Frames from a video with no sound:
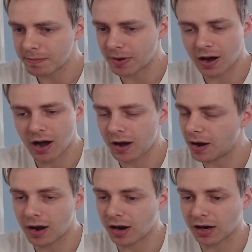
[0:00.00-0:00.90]
but
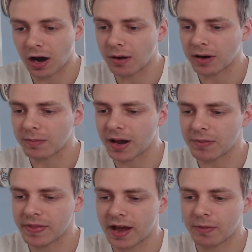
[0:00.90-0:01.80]
I can't
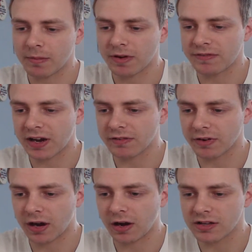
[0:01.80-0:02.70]
complain with that. One of my
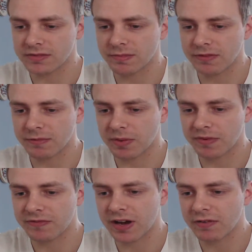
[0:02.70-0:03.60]
favourite cards and one of
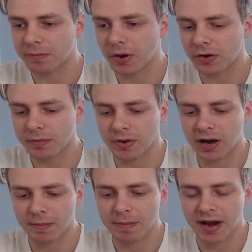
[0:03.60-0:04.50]
my favourite
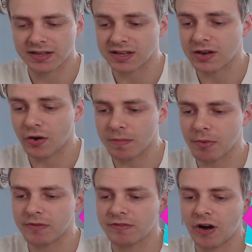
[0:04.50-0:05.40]
Pokemon coming back as a
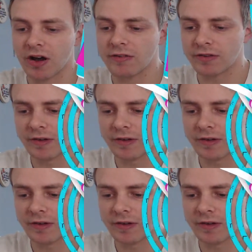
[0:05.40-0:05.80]
9.5.